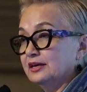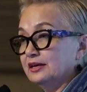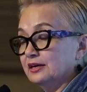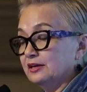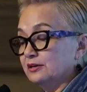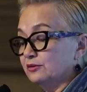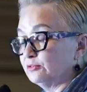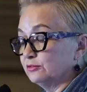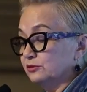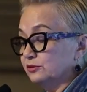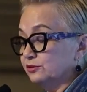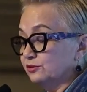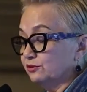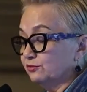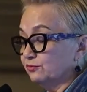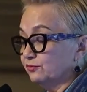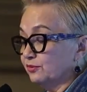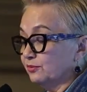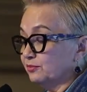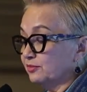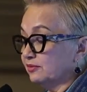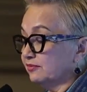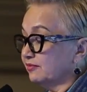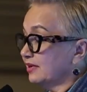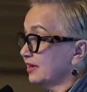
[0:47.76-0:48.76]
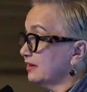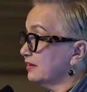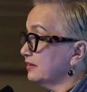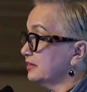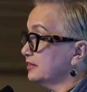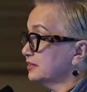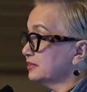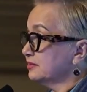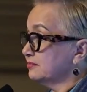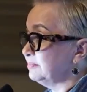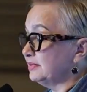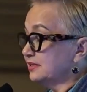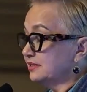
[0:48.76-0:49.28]
and also from the
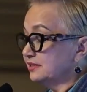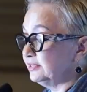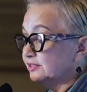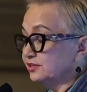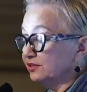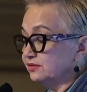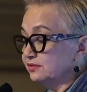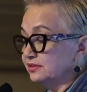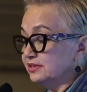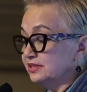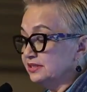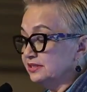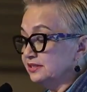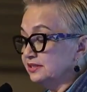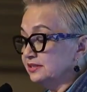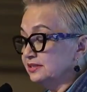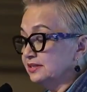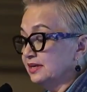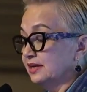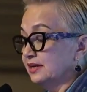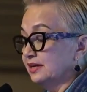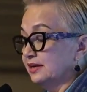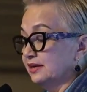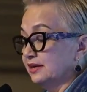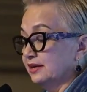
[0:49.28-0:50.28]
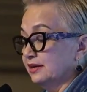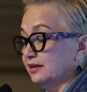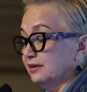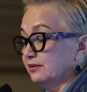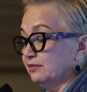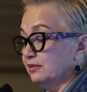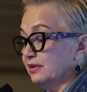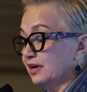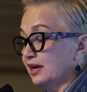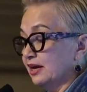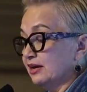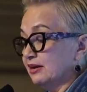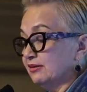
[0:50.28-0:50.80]
various ministries.
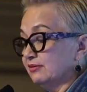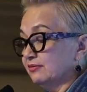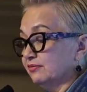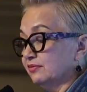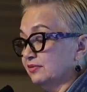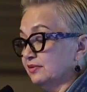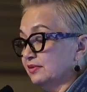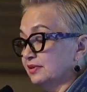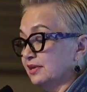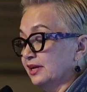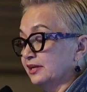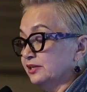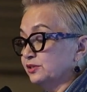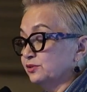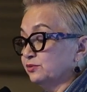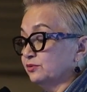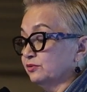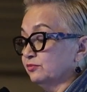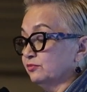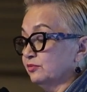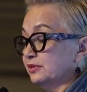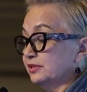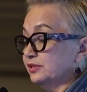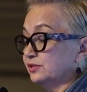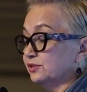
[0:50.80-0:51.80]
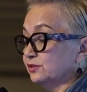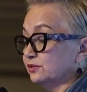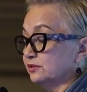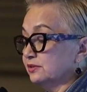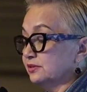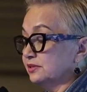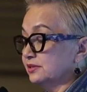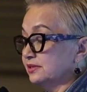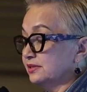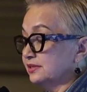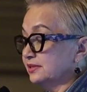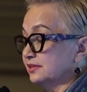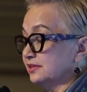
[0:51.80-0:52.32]
We have Natural
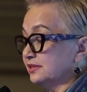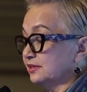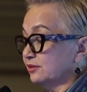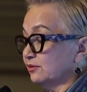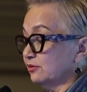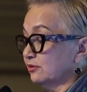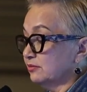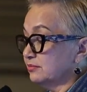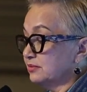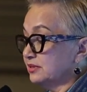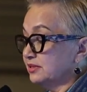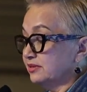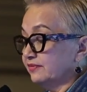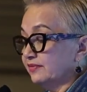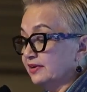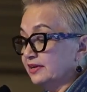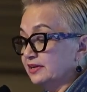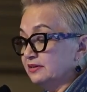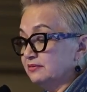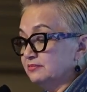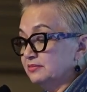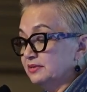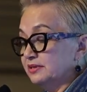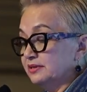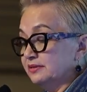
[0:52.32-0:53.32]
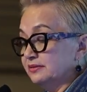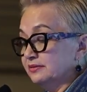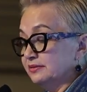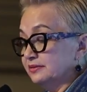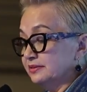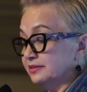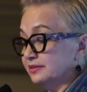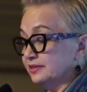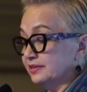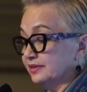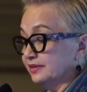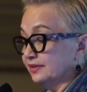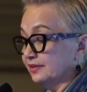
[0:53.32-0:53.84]
Resources and Urban
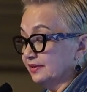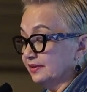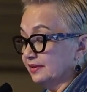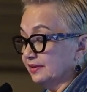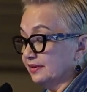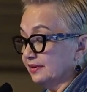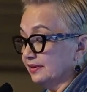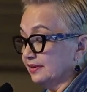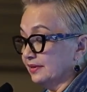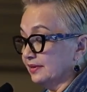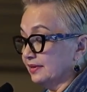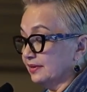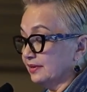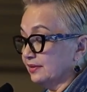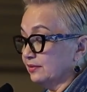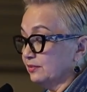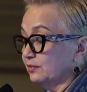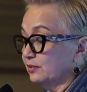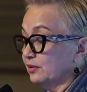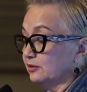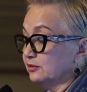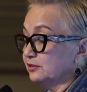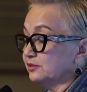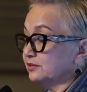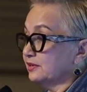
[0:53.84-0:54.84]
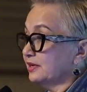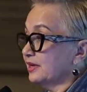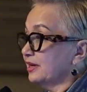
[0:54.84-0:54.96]
Development. We also